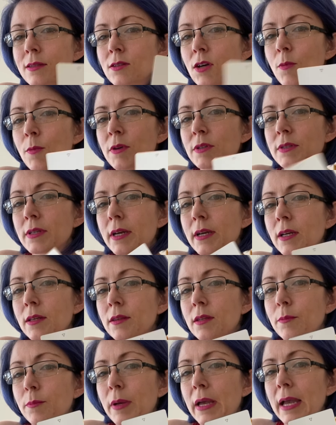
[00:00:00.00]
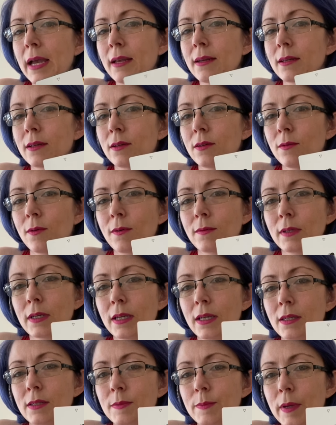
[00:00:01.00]
almost like the panda who
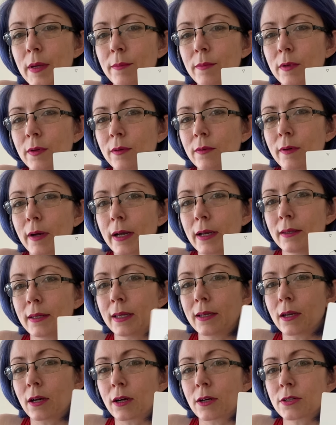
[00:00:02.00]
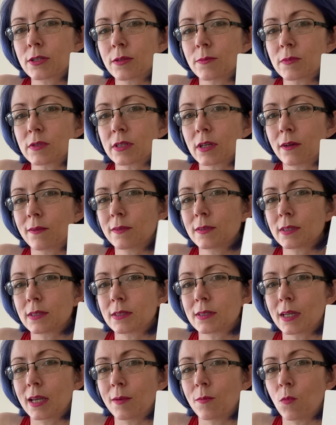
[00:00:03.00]
only eats bamboo, right? And they nourish themselves the
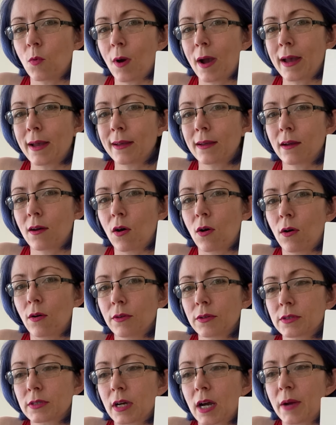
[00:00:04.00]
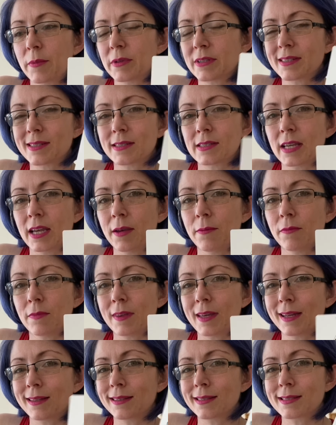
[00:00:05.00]
same way all the time. It's the same
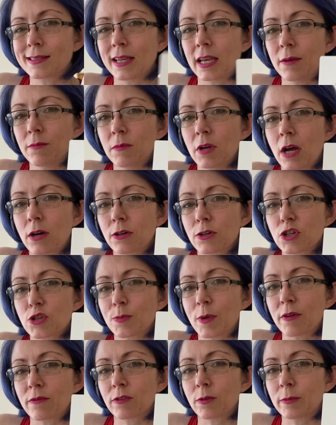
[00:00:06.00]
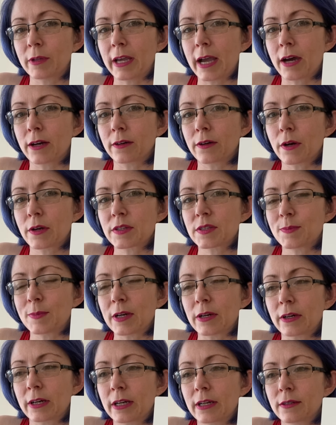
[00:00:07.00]
thing, the same nourishment from the outer
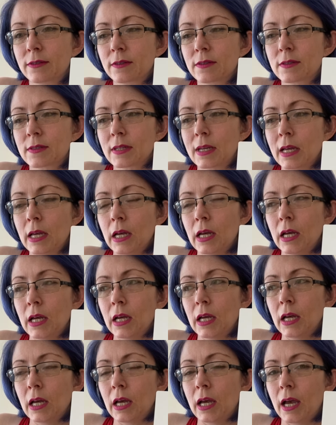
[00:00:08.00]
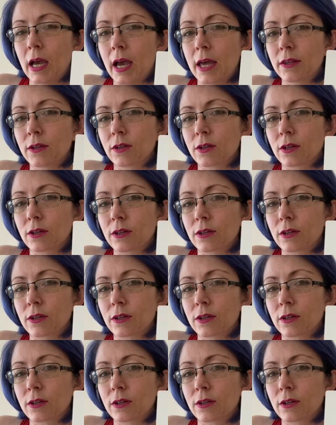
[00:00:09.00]
experience. And